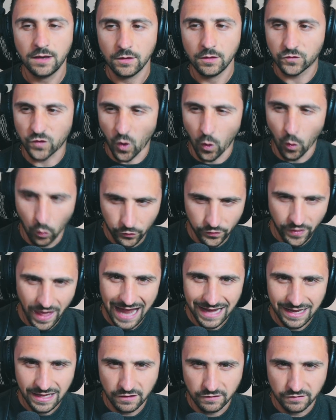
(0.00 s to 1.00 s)
told
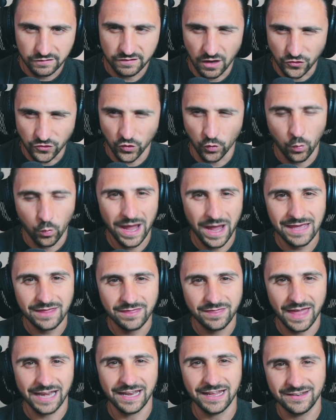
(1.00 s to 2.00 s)
that in such a way
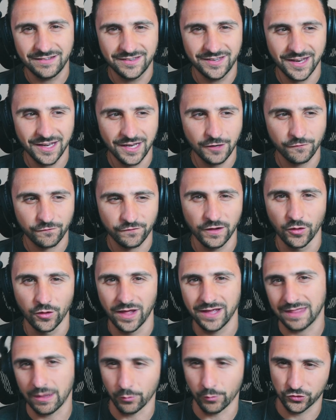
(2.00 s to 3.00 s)
that it didn't feel
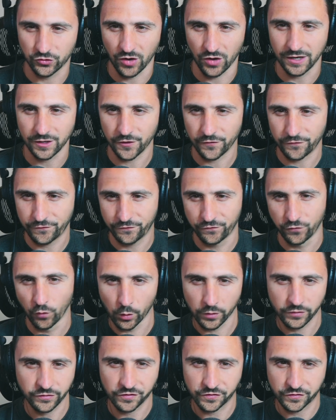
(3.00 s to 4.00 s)
like they were trying to
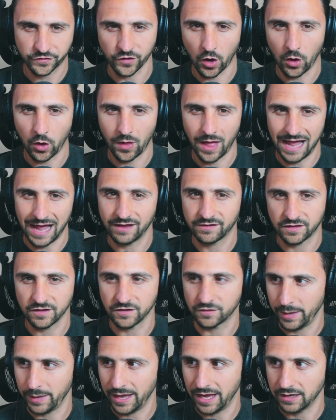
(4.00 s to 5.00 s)
force Saul as
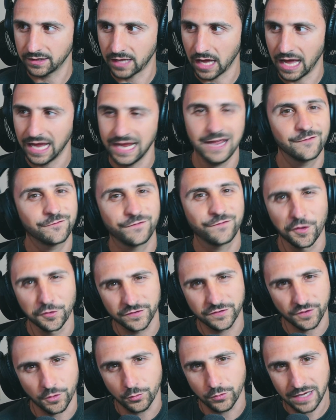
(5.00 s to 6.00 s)
this bad guy. It felt
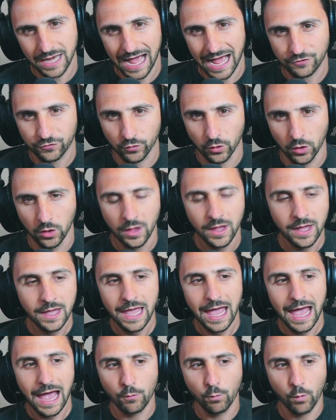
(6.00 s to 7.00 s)
so natural.
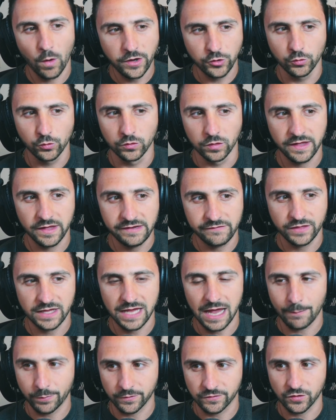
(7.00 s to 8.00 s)
And when you leave
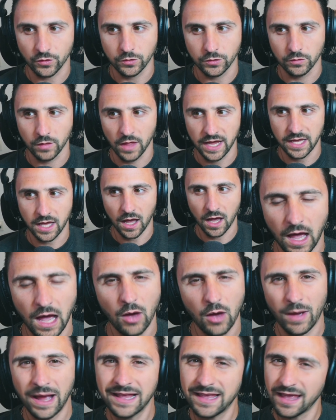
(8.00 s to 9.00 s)
the episode, you're like,
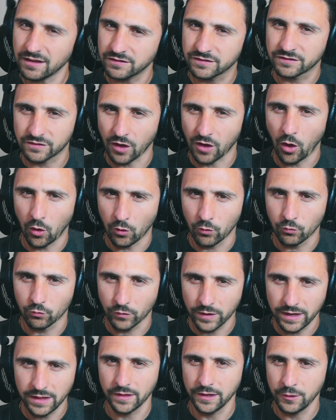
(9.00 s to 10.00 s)
oh, I guess Saul
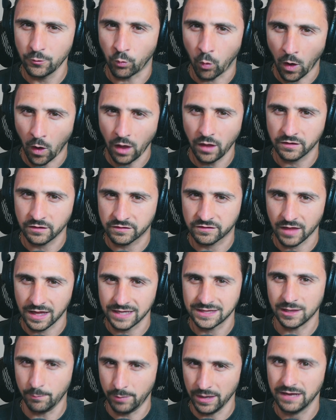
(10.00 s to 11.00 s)
really was
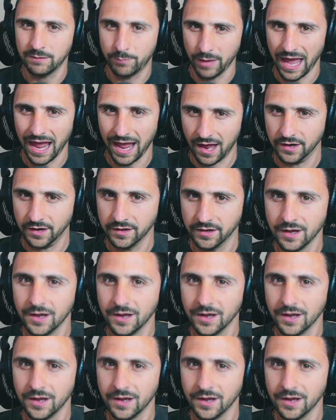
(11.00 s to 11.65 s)
like the big bad.